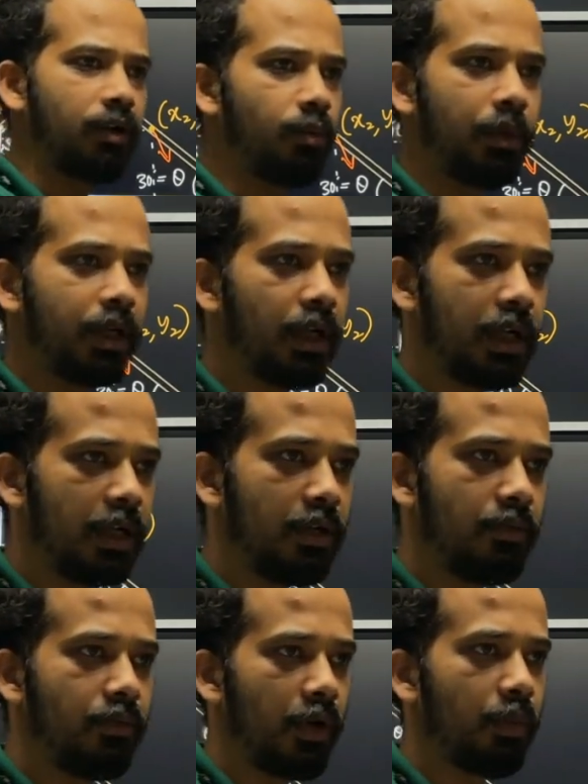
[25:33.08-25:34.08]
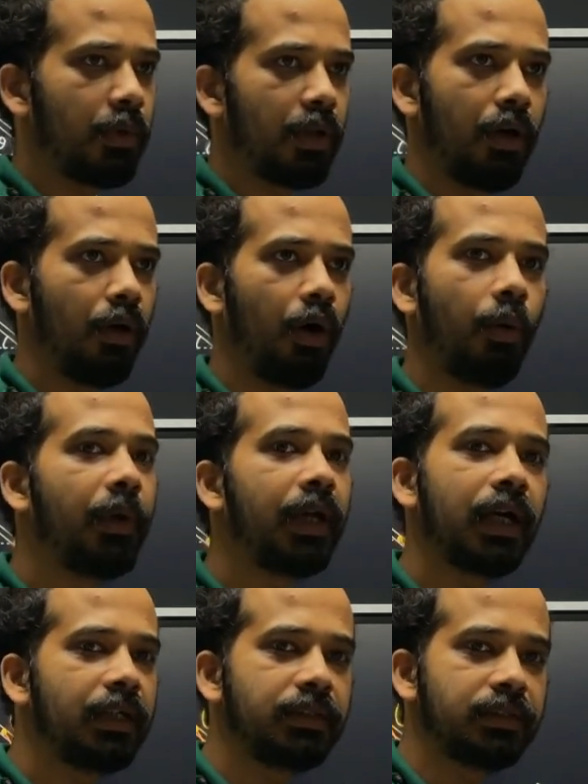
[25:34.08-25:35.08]
omega kind of formula.
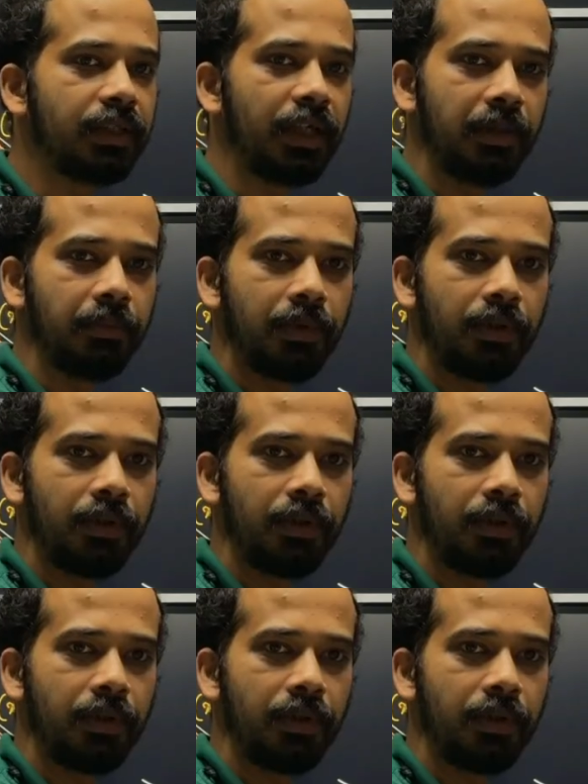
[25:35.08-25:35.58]
Omega is same.